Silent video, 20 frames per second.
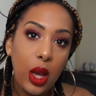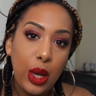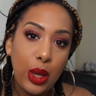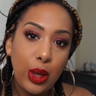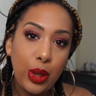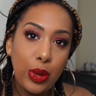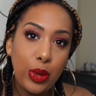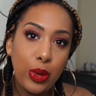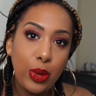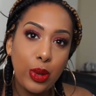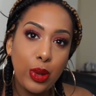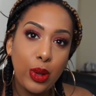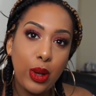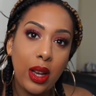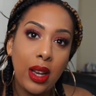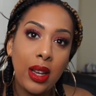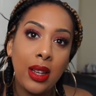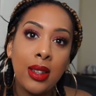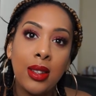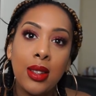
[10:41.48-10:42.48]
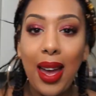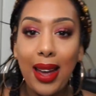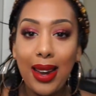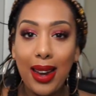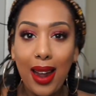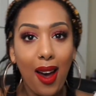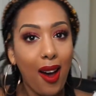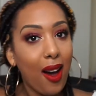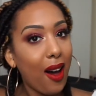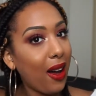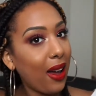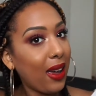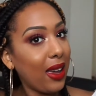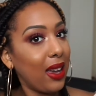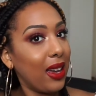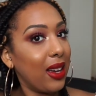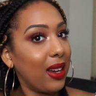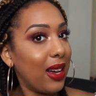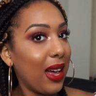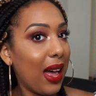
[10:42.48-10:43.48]
Ooh. And
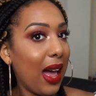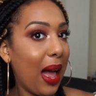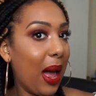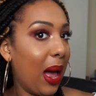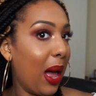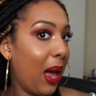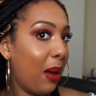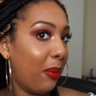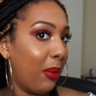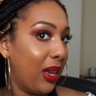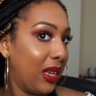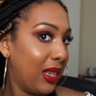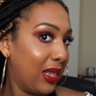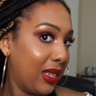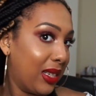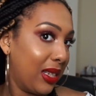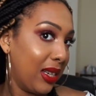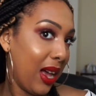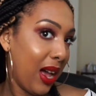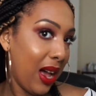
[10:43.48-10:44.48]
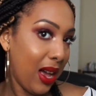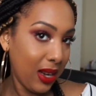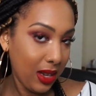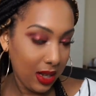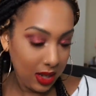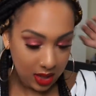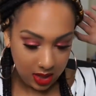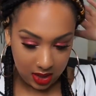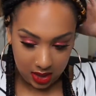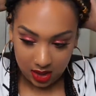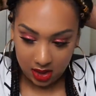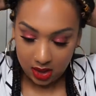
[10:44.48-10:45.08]
I am done.